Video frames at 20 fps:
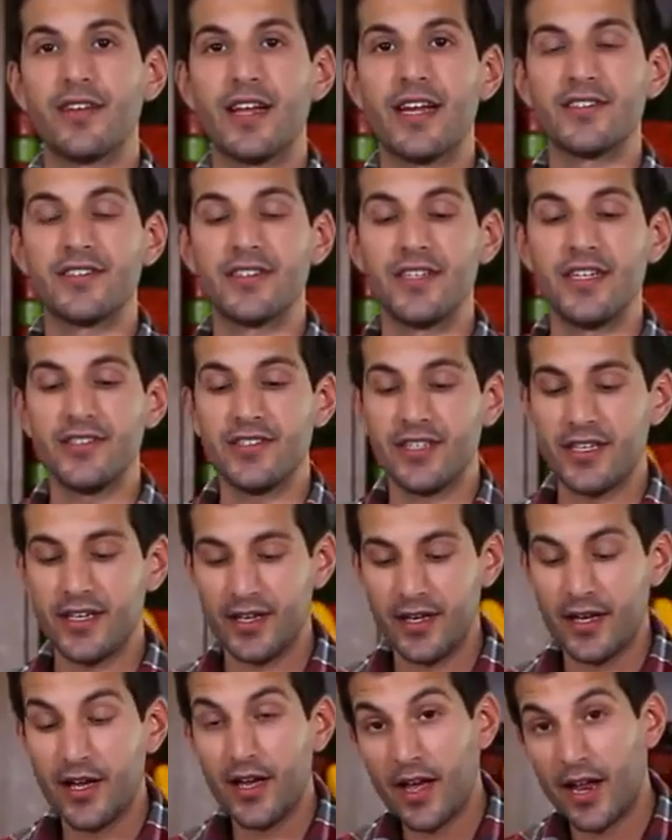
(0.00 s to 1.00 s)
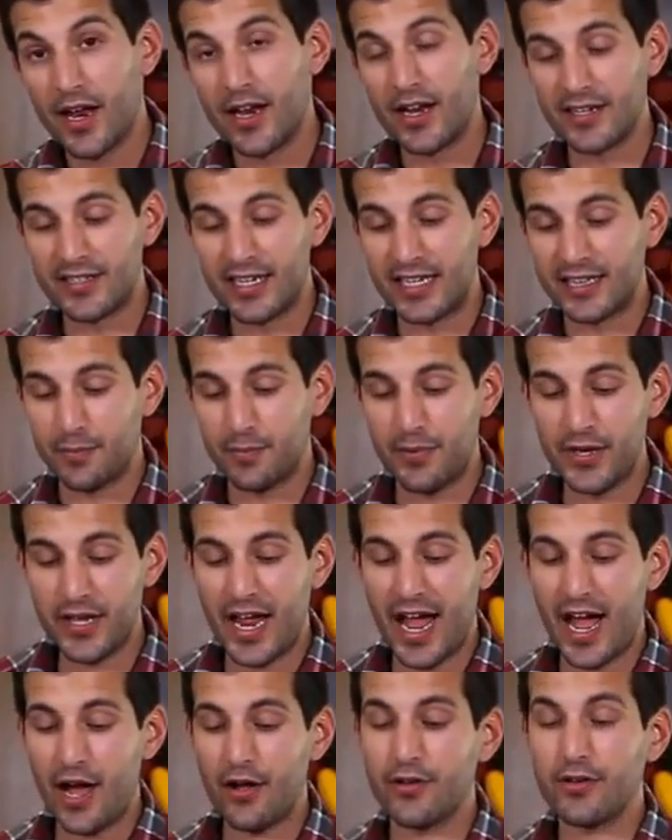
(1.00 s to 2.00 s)
nice and easy. Now take the pit
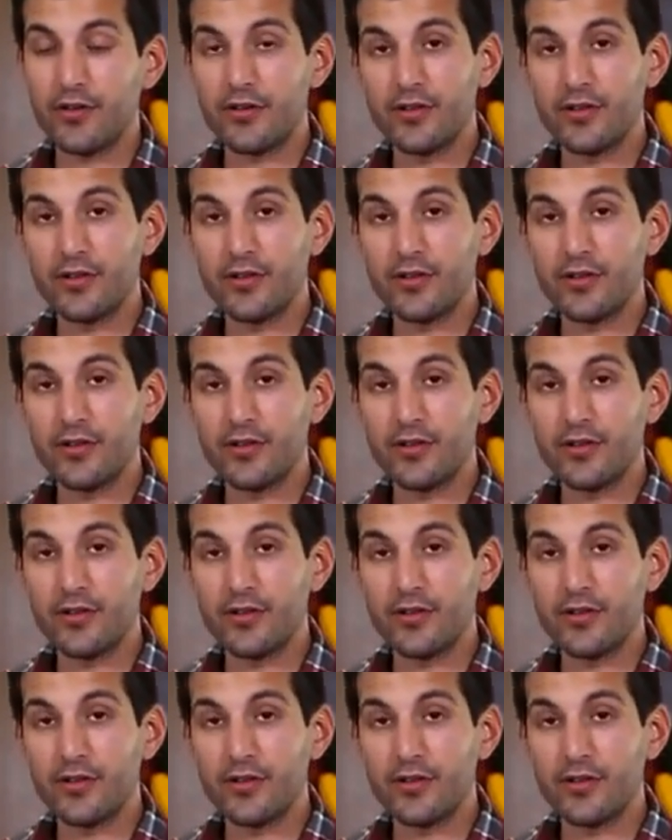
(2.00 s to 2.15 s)
out,